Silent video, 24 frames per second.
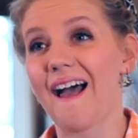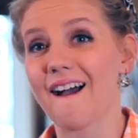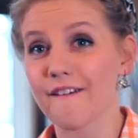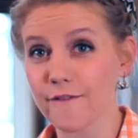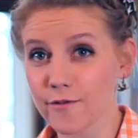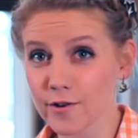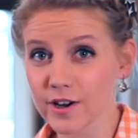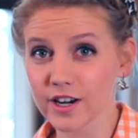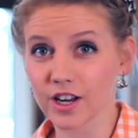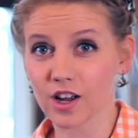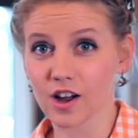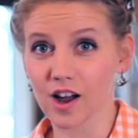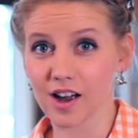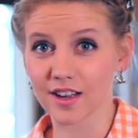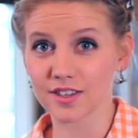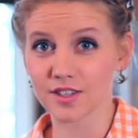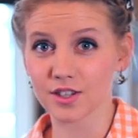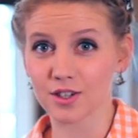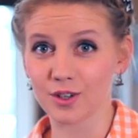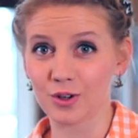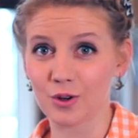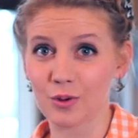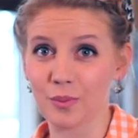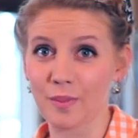every
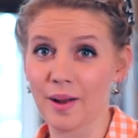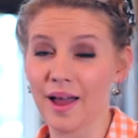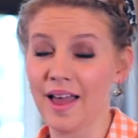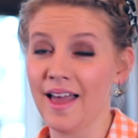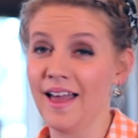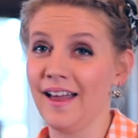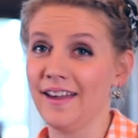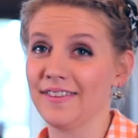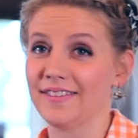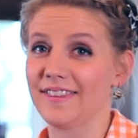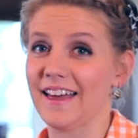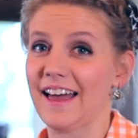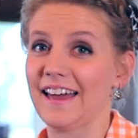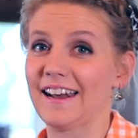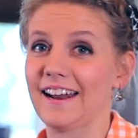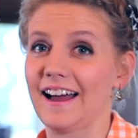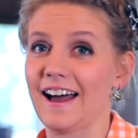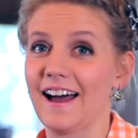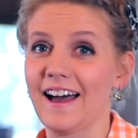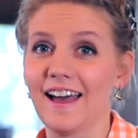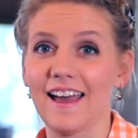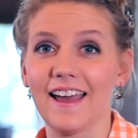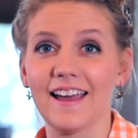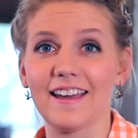costume that
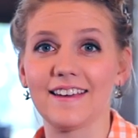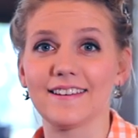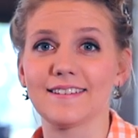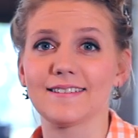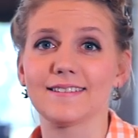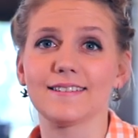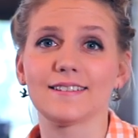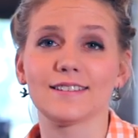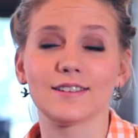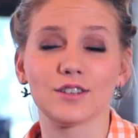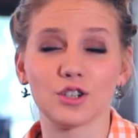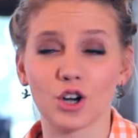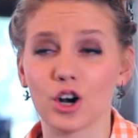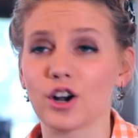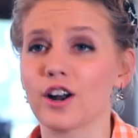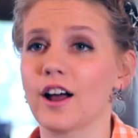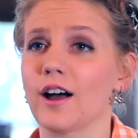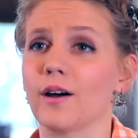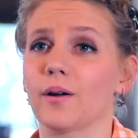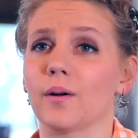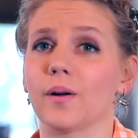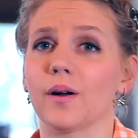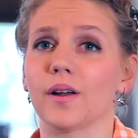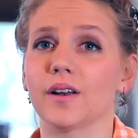I start
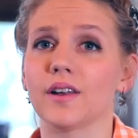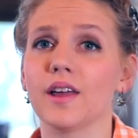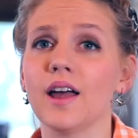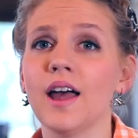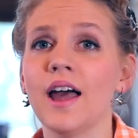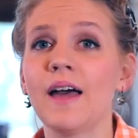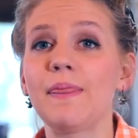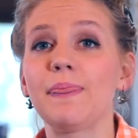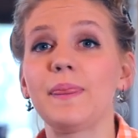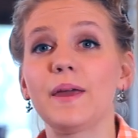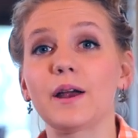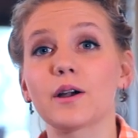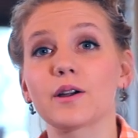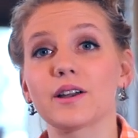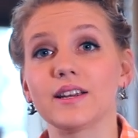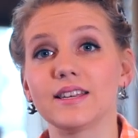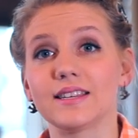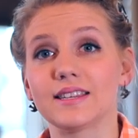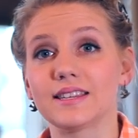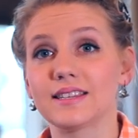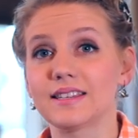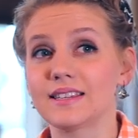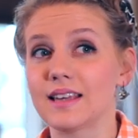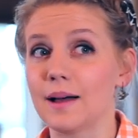out on, there
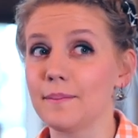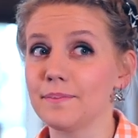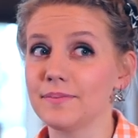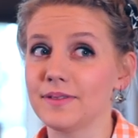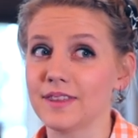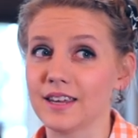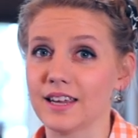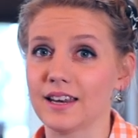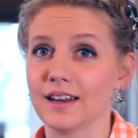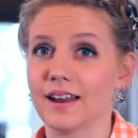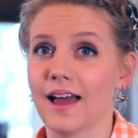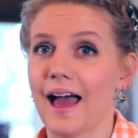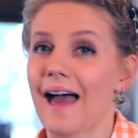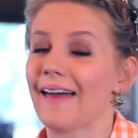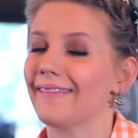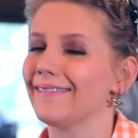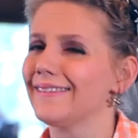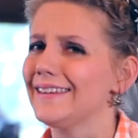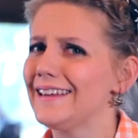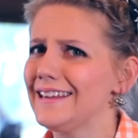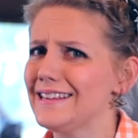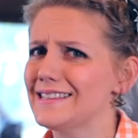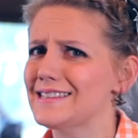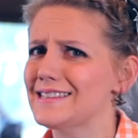is something,
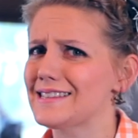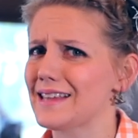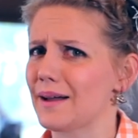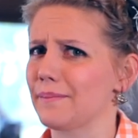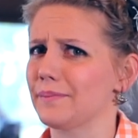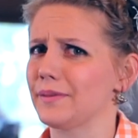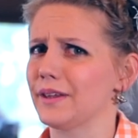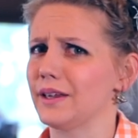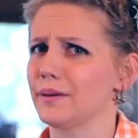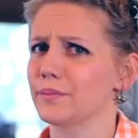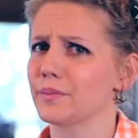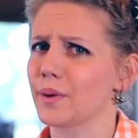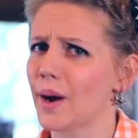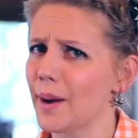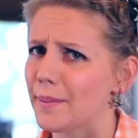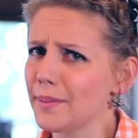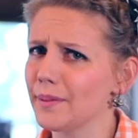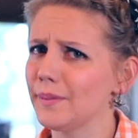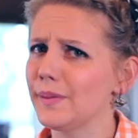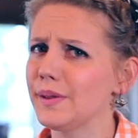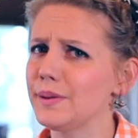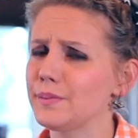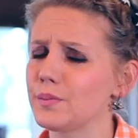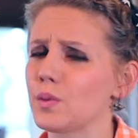at least something,
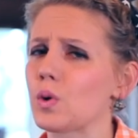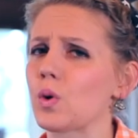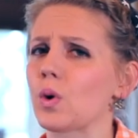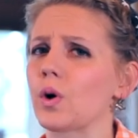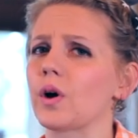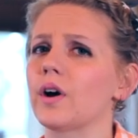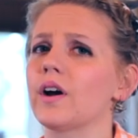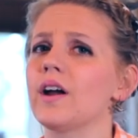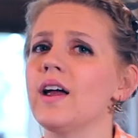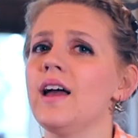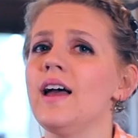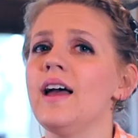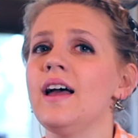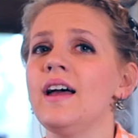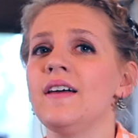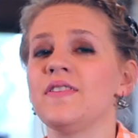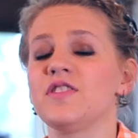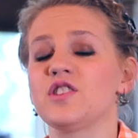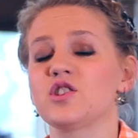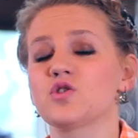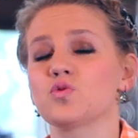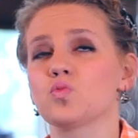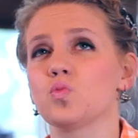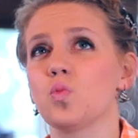probably more,
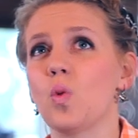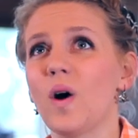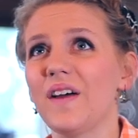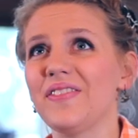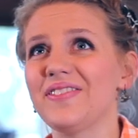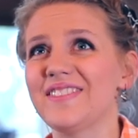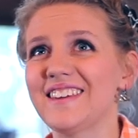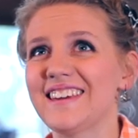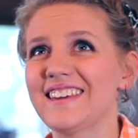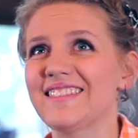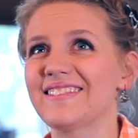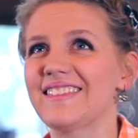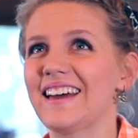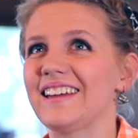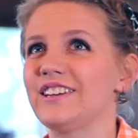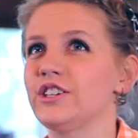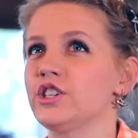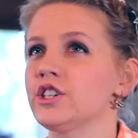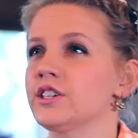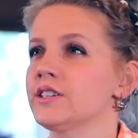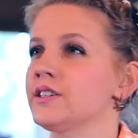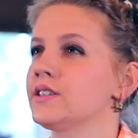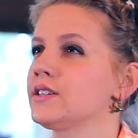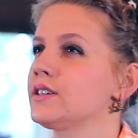there's one thing that
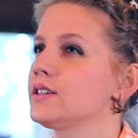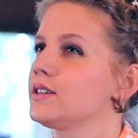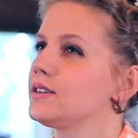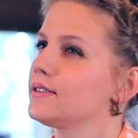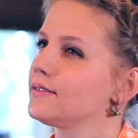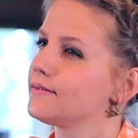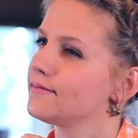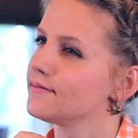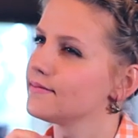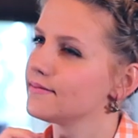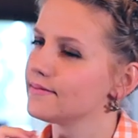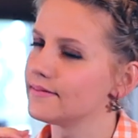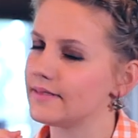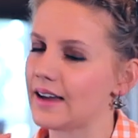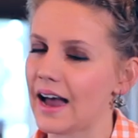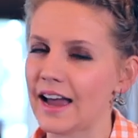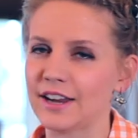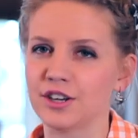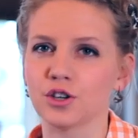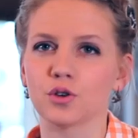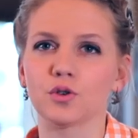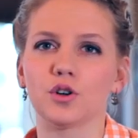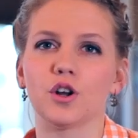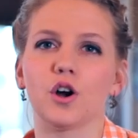just
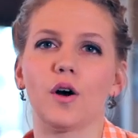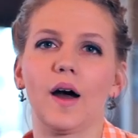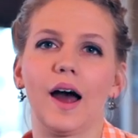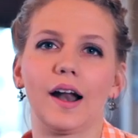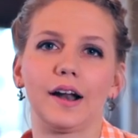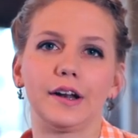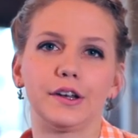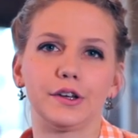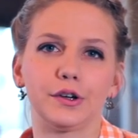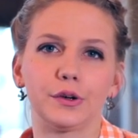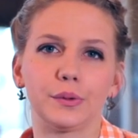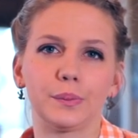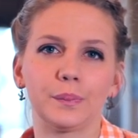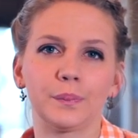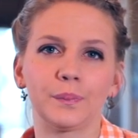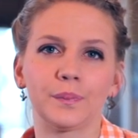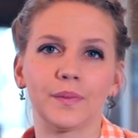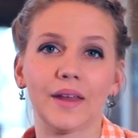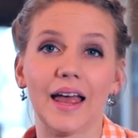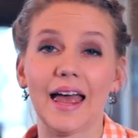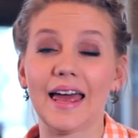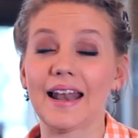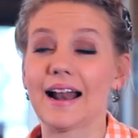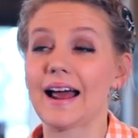I don't know how to do.
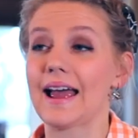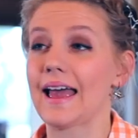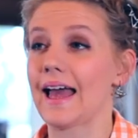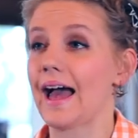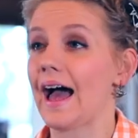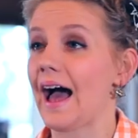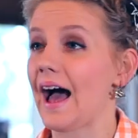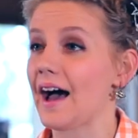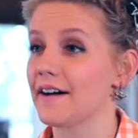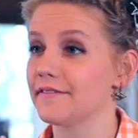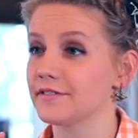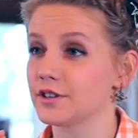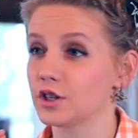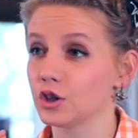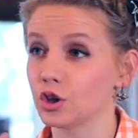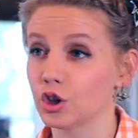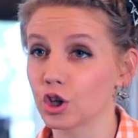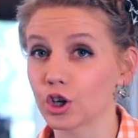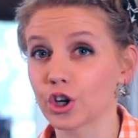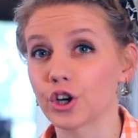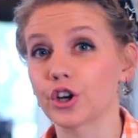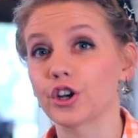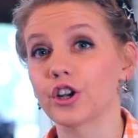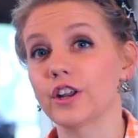And I have to
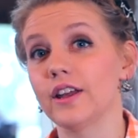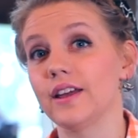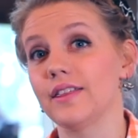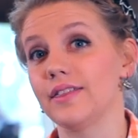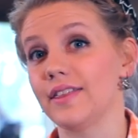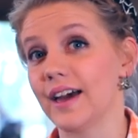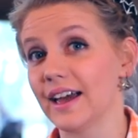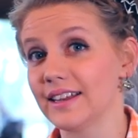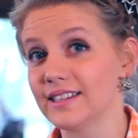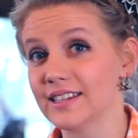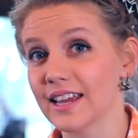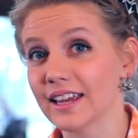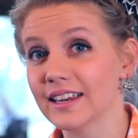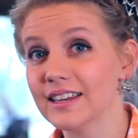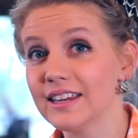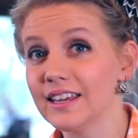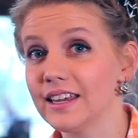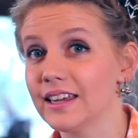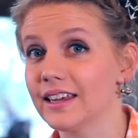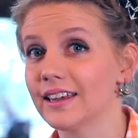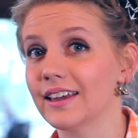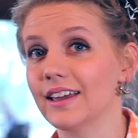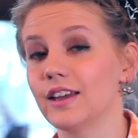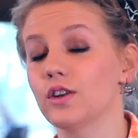learn that
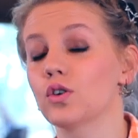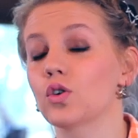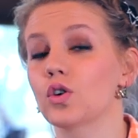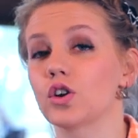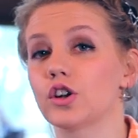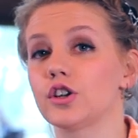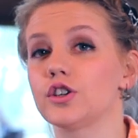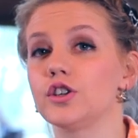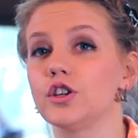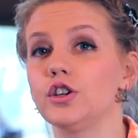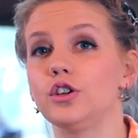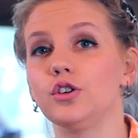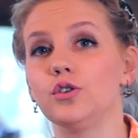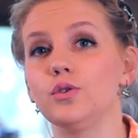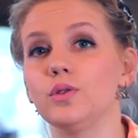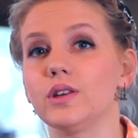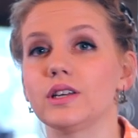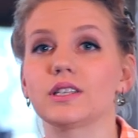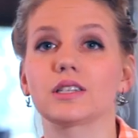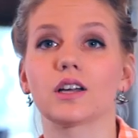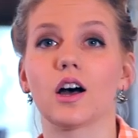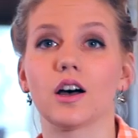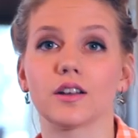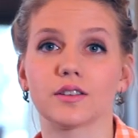technique in order to do
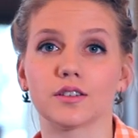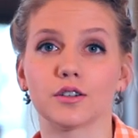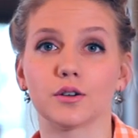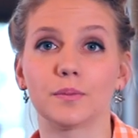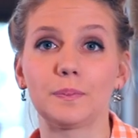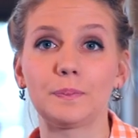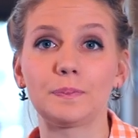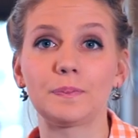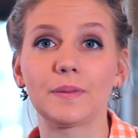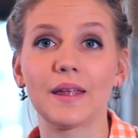this costume.